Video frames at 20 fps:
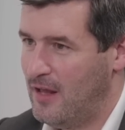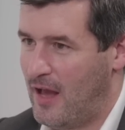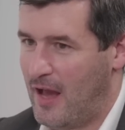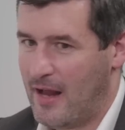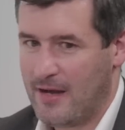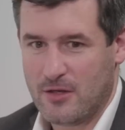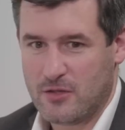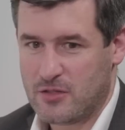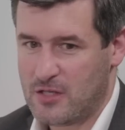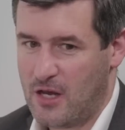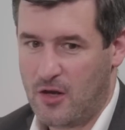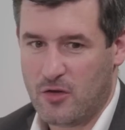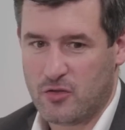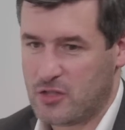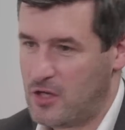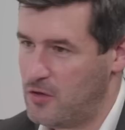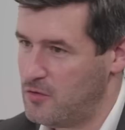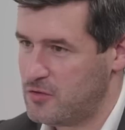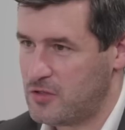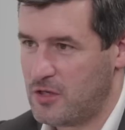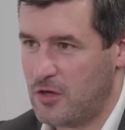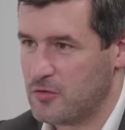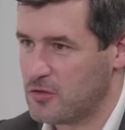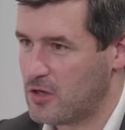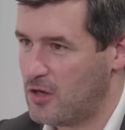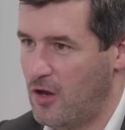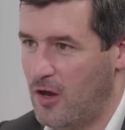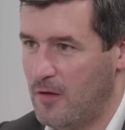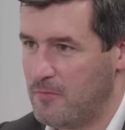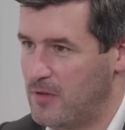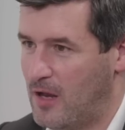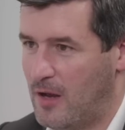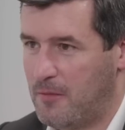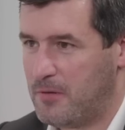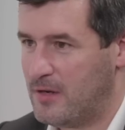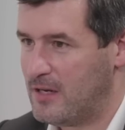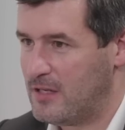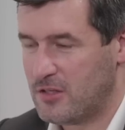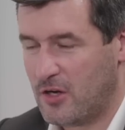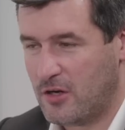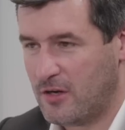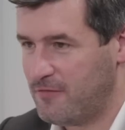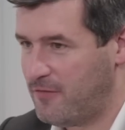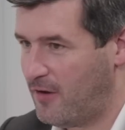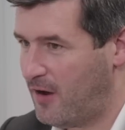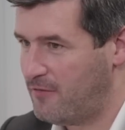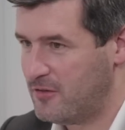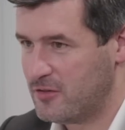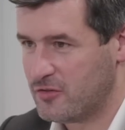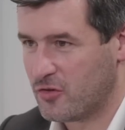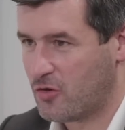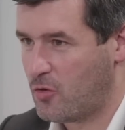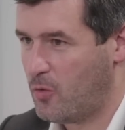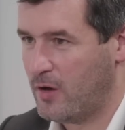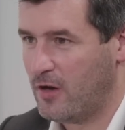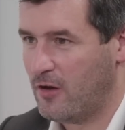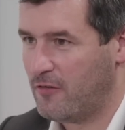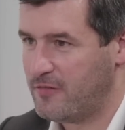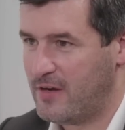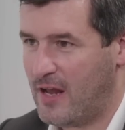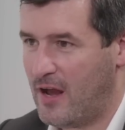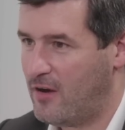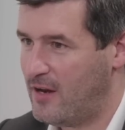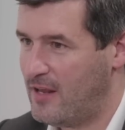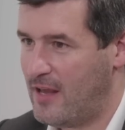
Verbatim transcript: and he'll say, oh, so-and-so's climbed up and he's only 500 quid off now.